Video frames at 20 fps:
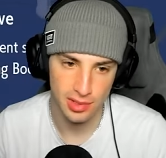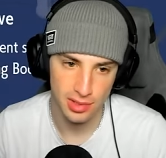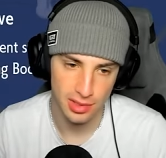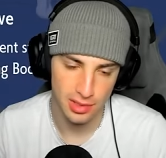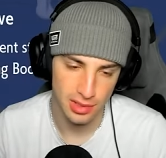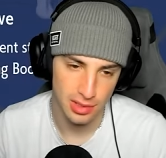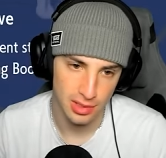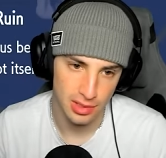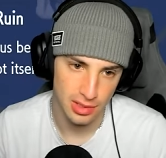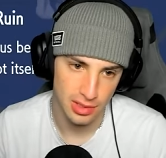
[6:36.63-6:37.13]

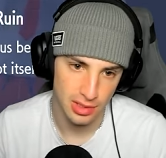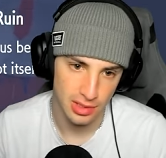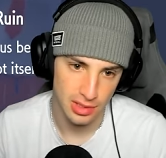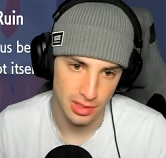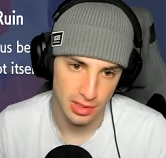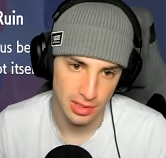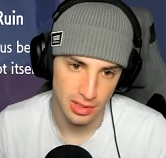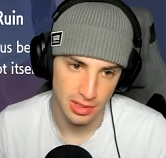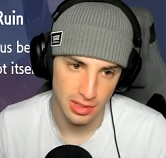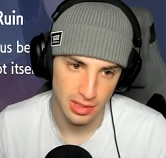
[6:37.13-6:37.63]

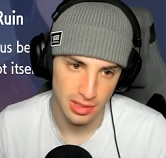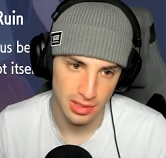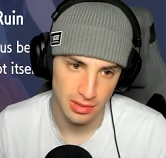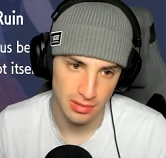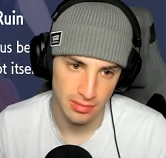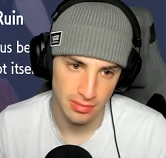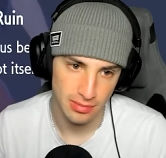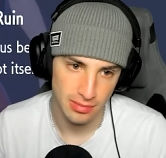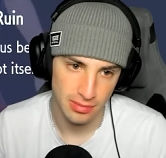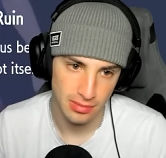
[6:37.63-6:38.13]

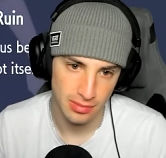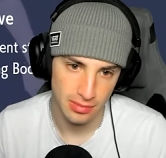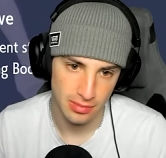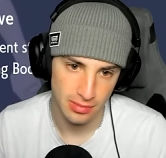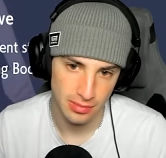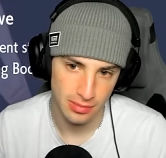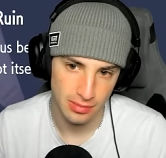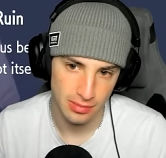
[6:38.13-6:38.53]
Nothing is said.